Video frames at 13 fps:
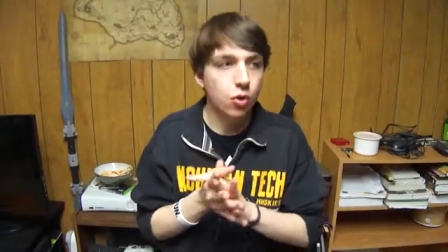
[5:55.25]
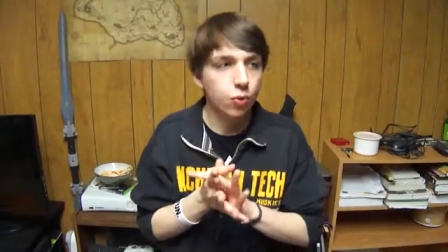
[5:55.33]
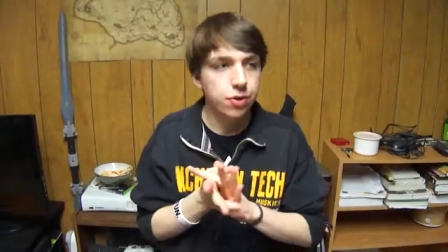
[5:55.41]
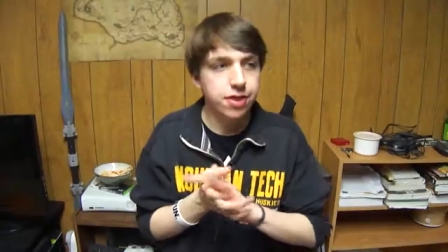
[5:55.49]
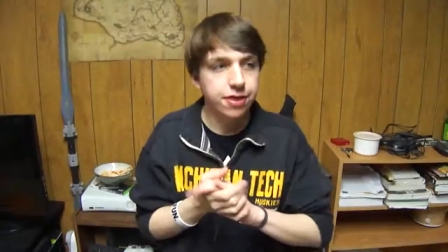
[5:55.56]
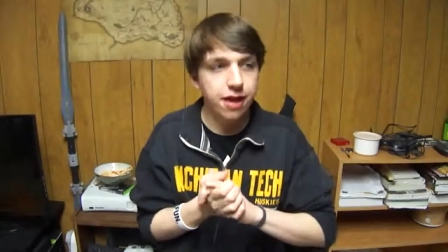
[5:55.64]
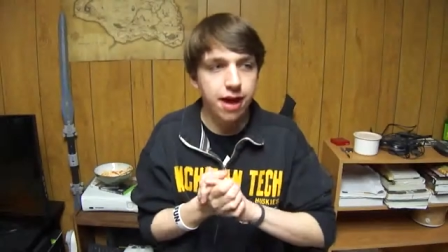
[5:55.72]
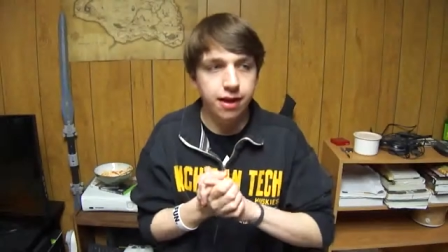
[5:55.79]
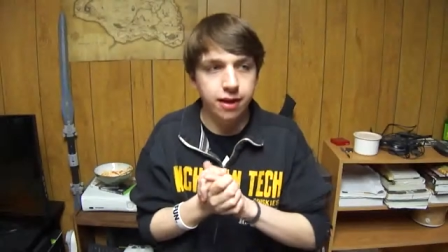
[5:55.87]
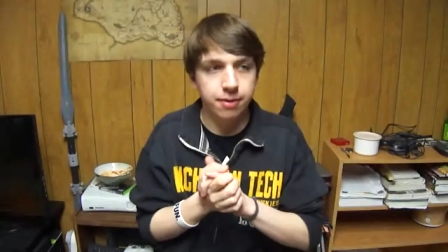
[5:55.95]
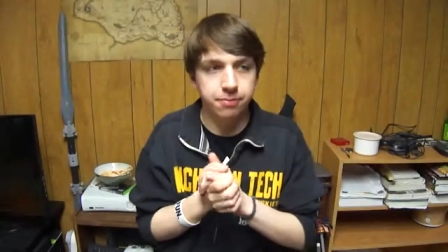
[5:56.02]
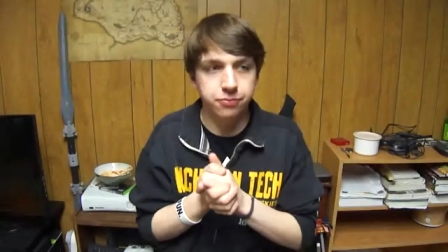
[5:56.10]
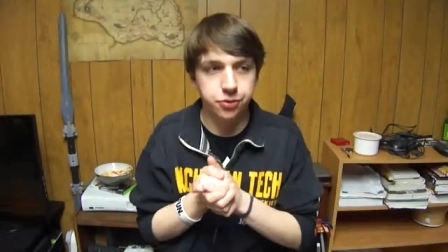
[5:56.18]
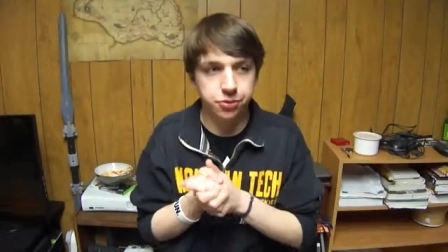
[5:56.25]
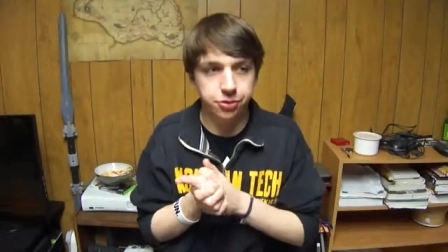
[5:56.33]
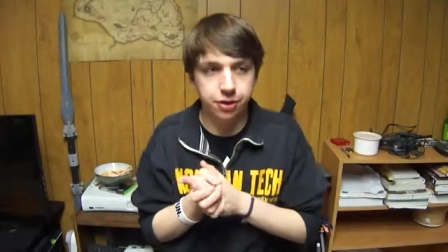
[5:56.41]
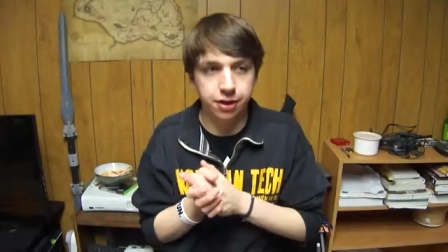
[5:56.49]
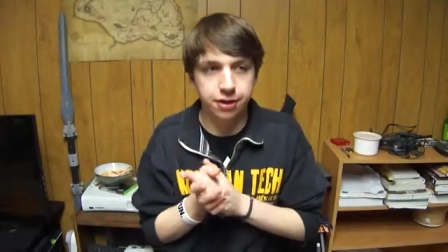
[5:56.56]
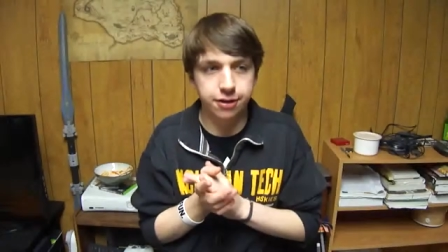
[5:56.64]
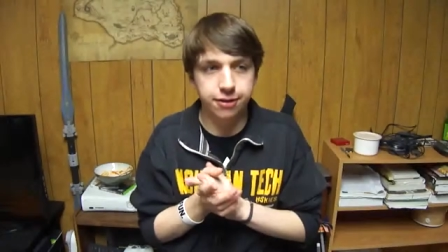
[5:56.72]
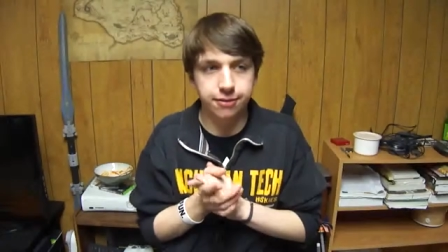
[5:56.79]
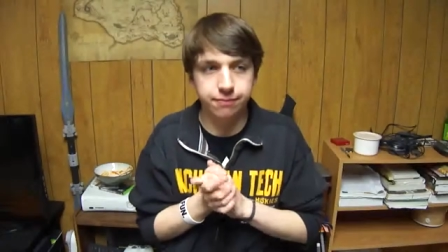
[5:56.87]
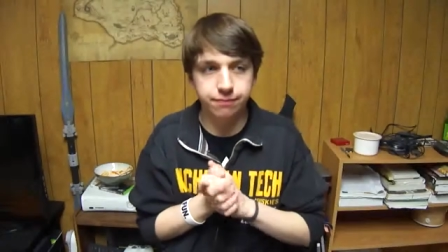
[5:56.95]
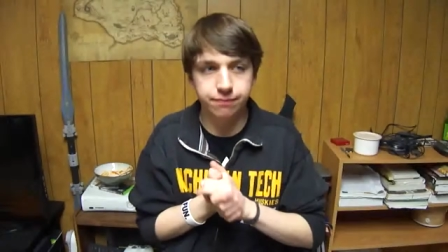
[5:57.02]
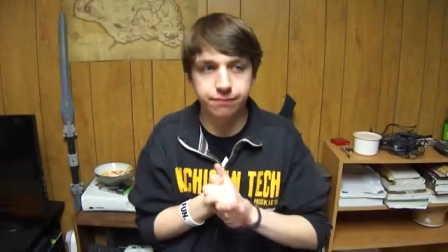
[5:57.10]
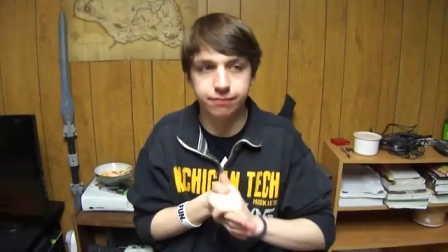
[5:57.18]
With that, I'm just gonna
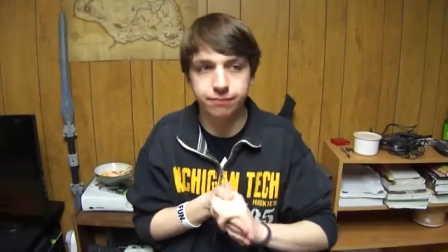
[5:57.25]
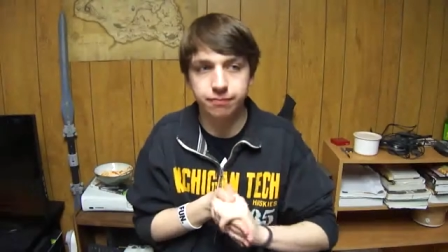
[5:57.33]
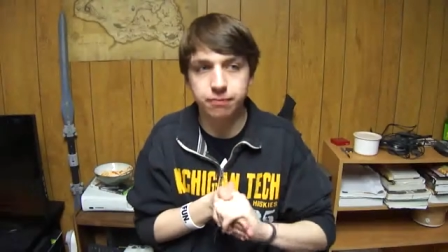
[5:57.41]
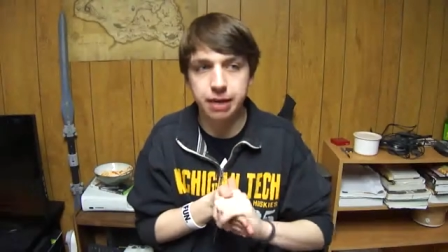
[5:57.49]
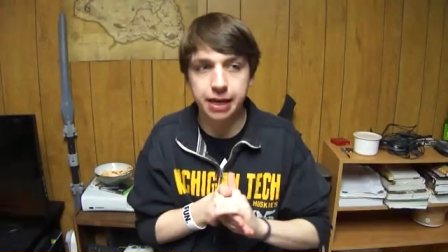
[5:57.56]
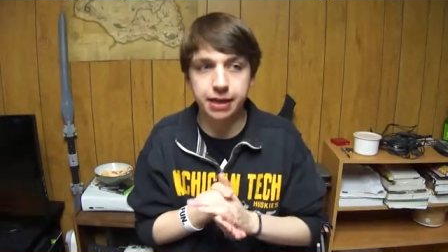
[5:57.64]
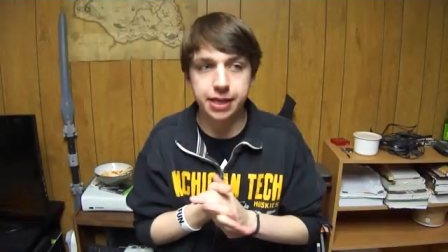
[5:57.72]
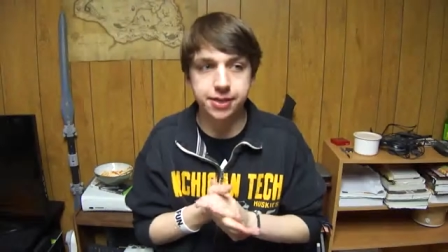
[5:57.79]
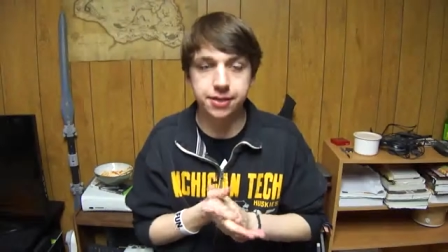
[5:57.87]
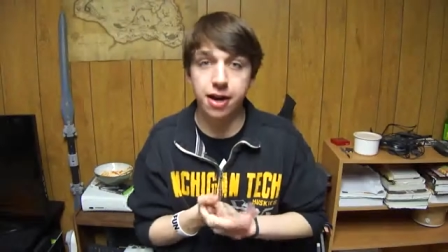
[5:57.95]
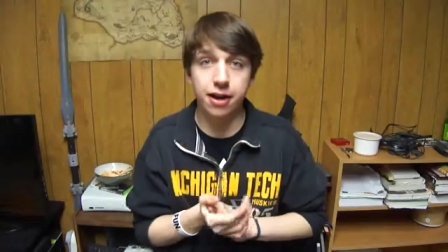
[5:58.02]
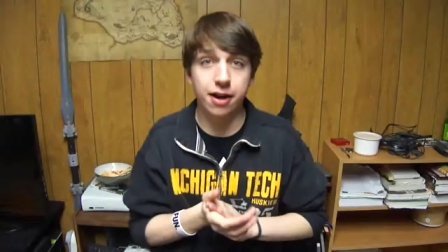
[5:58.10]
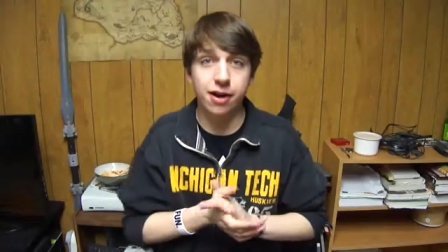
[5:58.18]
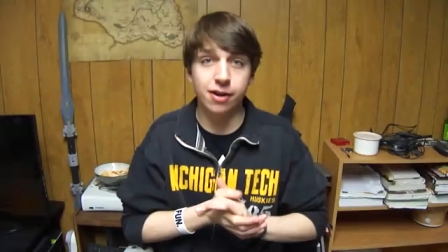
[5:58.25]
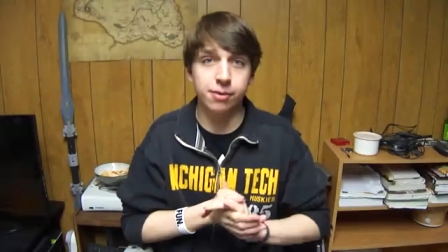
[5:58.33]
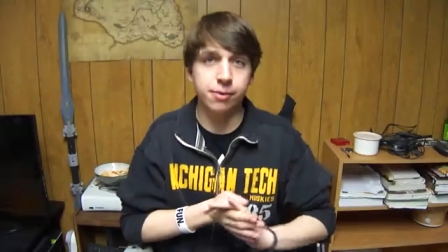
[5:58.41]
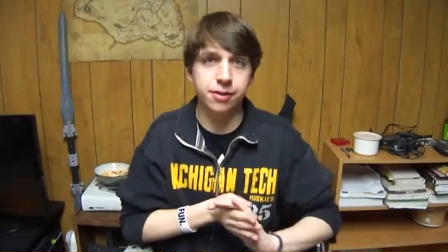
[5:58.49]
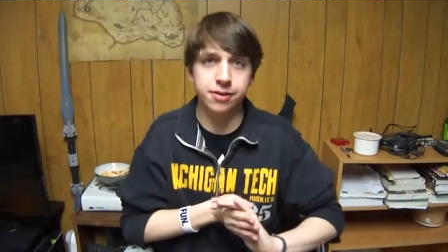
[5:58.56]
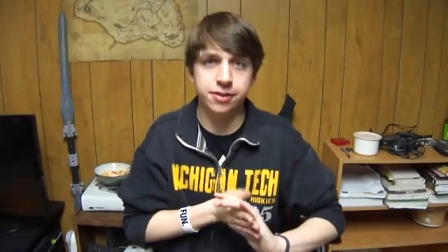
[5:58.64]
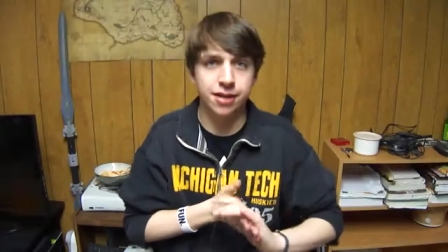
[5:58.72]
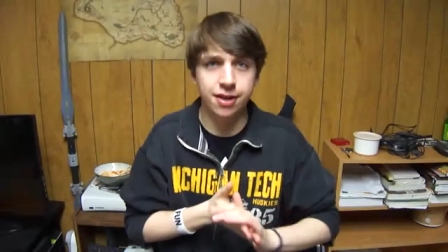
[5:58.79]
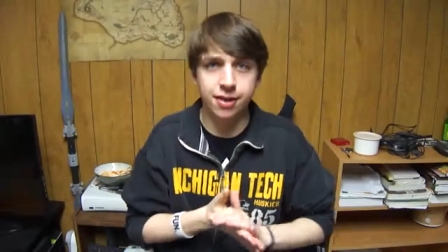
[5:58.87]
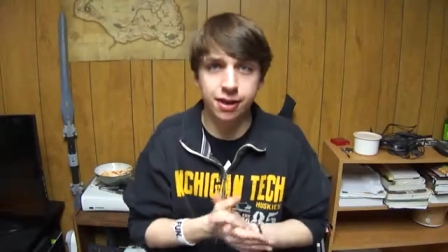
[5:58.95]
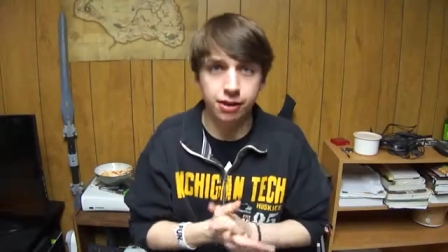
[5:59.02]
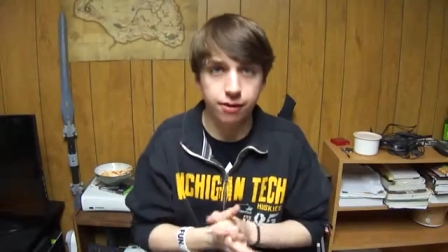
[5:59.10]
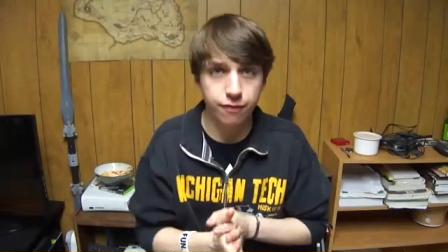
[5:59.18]
make this not awkward and say
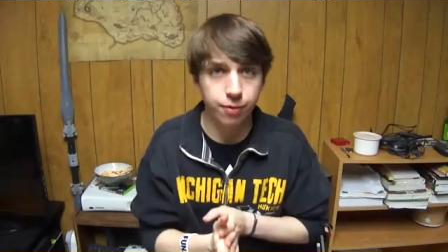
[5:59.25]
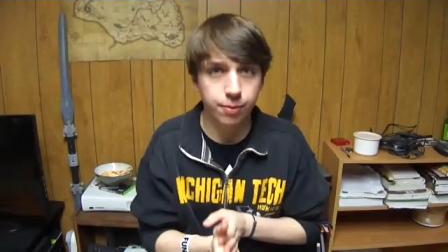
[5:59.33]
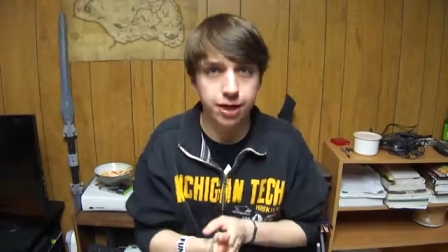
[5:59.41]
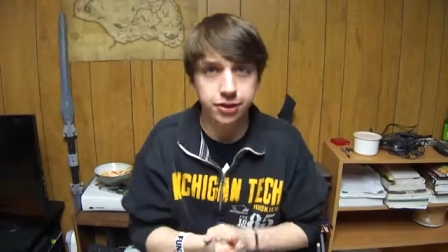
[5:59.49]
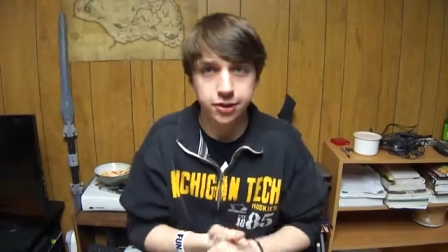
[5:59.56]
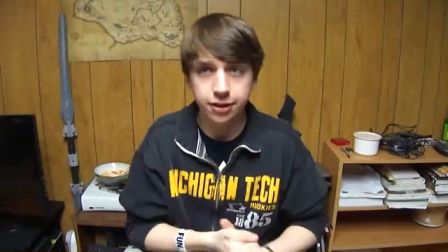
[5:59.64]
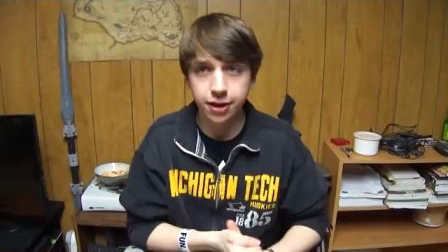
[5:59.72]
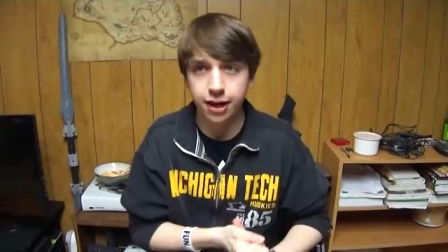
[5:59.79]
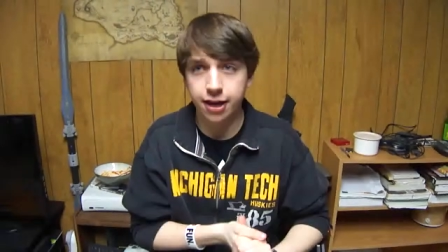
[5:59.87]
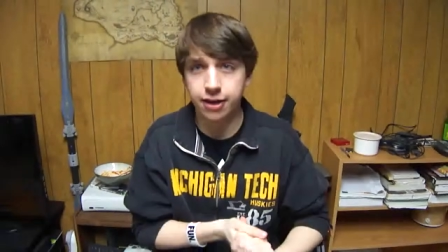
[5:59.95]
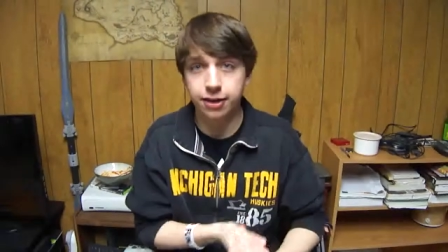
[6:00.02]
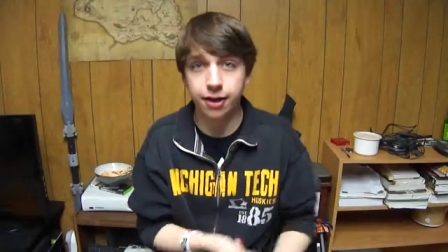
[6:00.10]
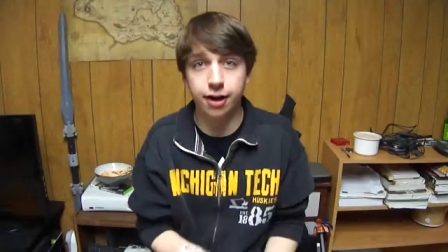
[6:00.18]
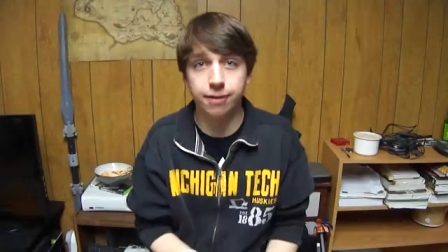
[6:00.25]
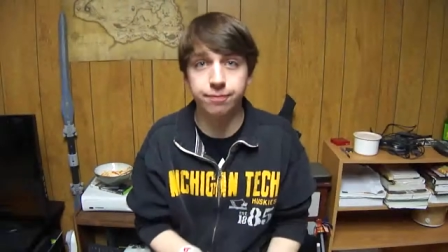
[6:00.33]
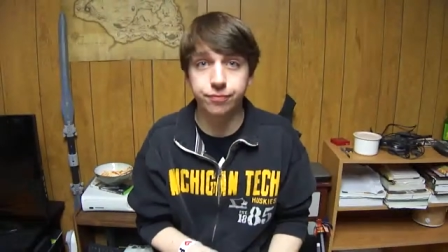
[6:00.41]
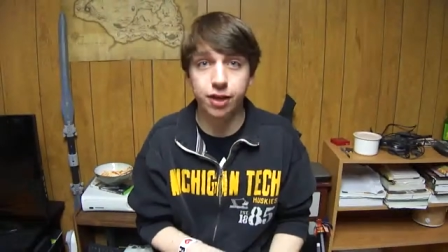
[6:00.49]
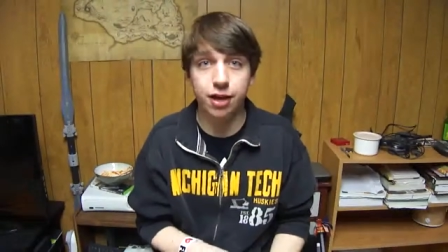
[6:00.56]
thank you for watching, and uh,